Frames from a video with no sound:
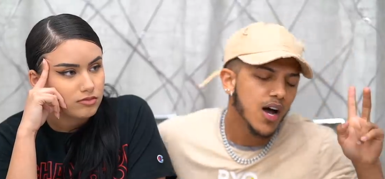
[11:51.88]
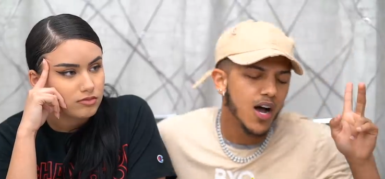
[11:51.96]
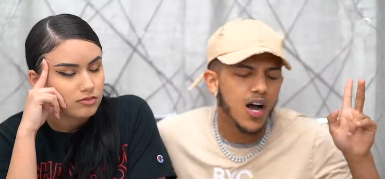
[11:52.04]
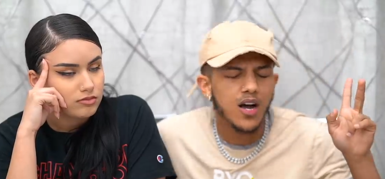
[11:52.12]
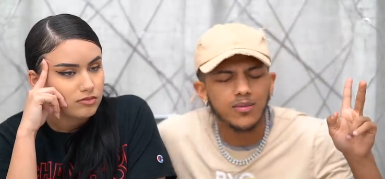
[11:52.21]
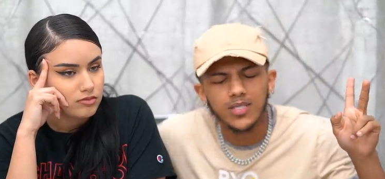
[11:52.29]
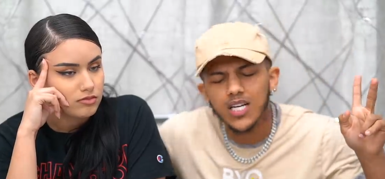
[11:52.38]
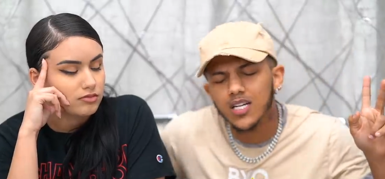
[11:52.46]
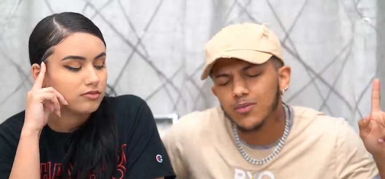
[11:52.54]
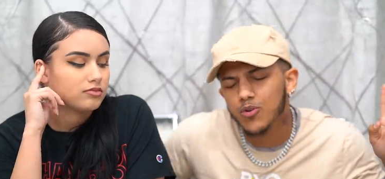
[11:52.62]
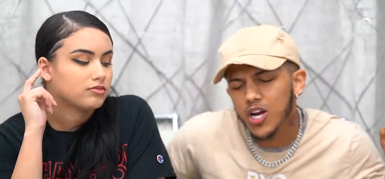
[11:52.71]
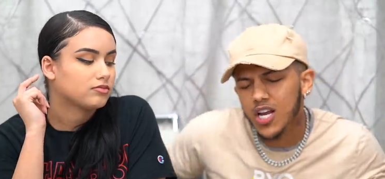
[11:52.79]
Speaker 1: I'm
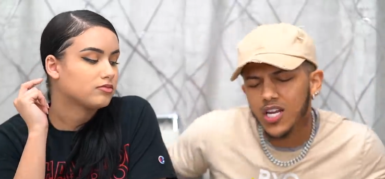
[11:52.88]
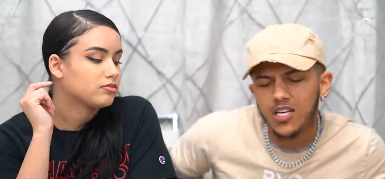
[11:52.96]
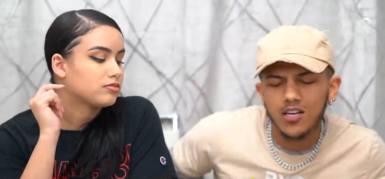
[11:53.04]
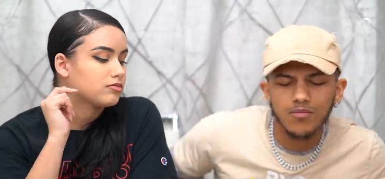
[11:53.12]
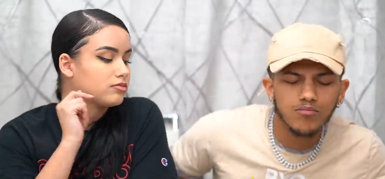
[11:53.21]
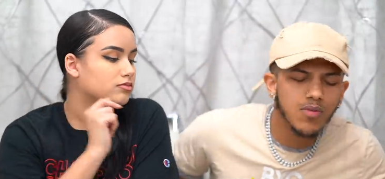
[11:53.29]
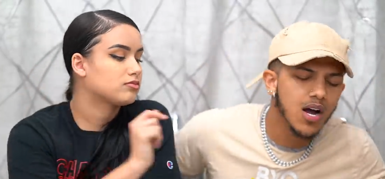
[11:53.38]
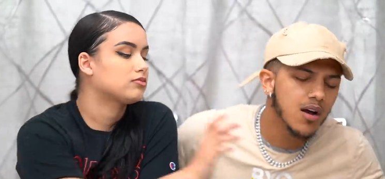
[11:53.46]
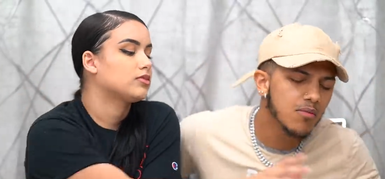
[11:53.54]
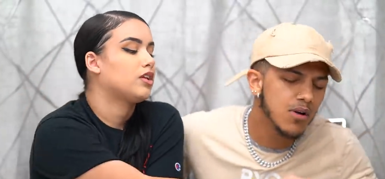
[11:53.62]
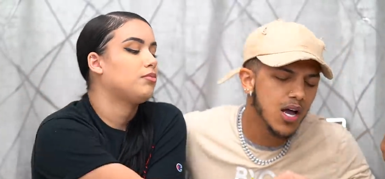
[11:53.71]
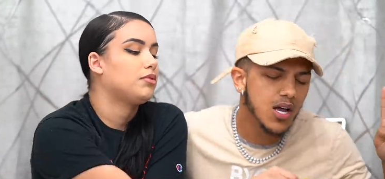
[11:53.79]
just bringing my
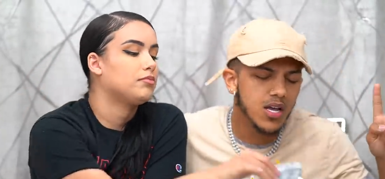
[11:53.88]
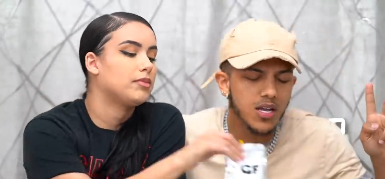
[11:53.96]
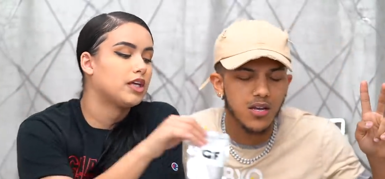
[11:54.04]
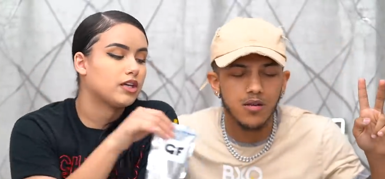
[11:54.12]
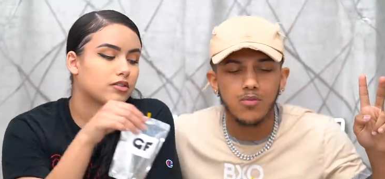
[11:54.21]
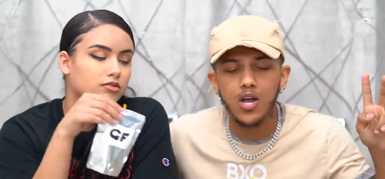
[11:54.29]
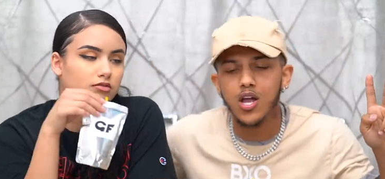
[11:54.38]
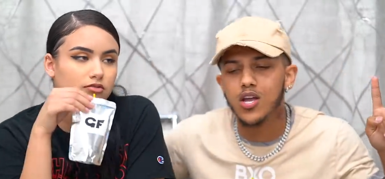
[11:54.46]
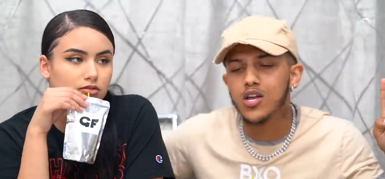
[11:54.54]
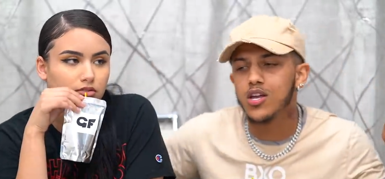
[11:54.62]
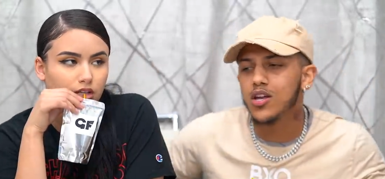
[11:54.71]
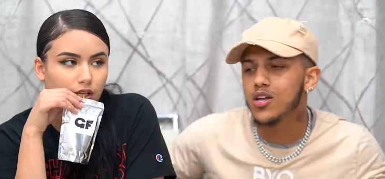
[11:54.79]
baby.